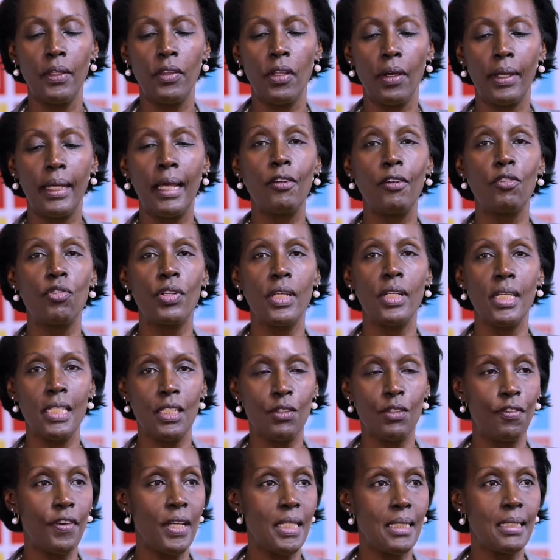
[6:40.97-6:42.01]
the country
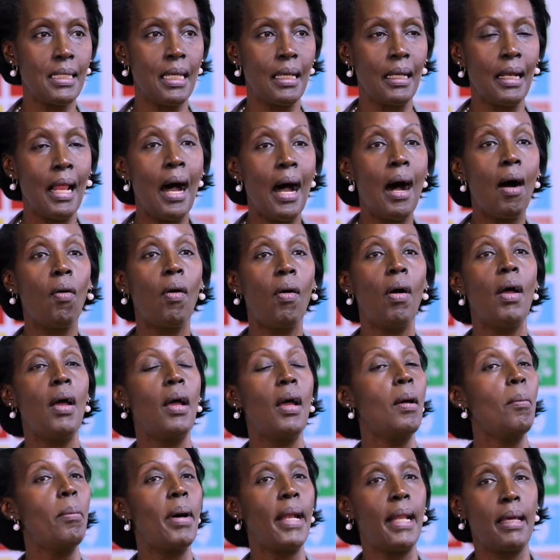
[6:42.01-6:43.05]
is facing now,
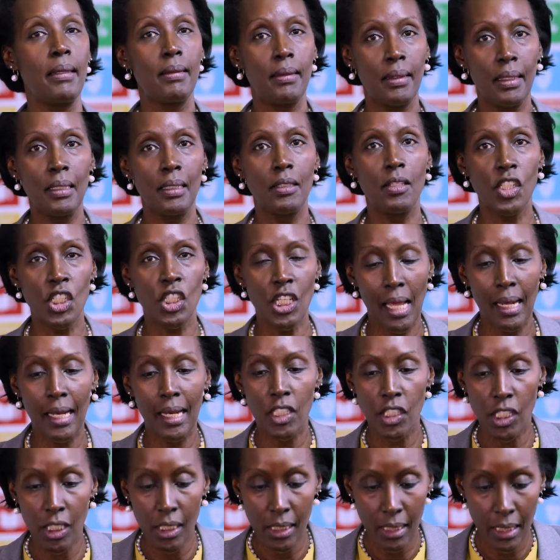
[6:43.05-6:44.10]
but I think the
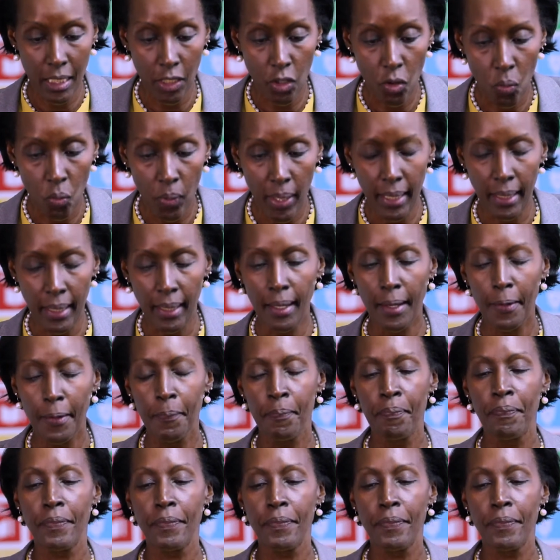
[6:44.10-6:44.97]
challenges in a way